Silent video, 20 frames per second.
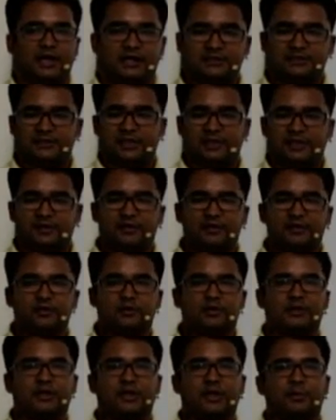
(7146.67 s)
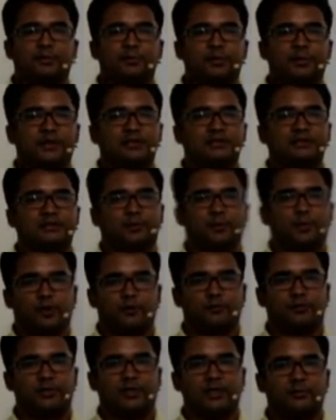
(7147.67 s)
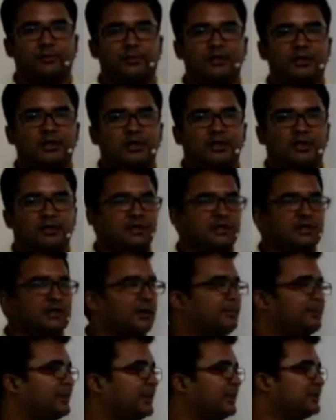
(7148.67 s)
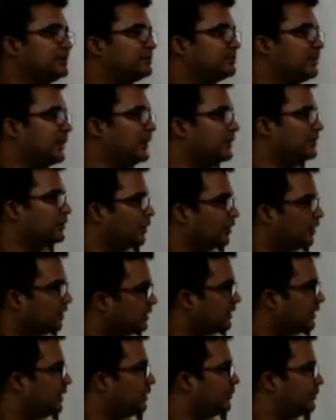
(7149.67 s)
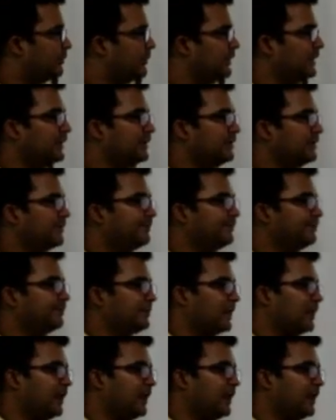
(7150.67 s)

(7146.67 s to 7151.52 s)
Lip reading: And hence, even though the company is profitable, the companies might not be,